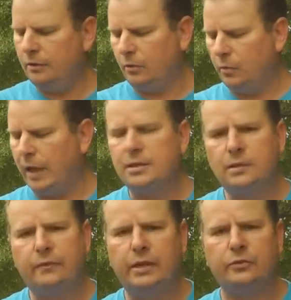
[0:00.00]
the
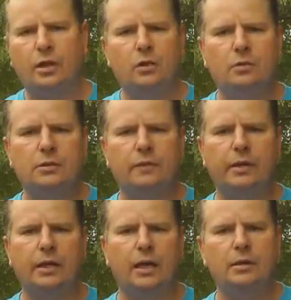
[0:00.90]
rest of the internals of
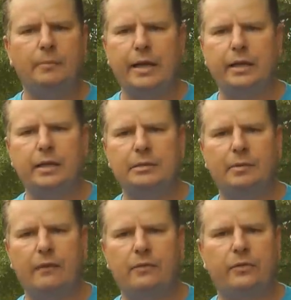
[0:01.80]
the gun, the
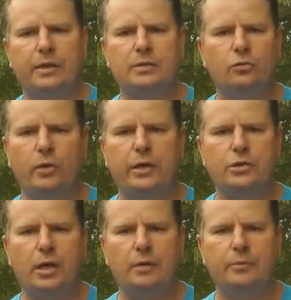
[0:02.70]
mechanism and everything's in great
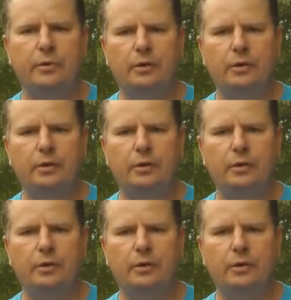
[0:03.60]
shape.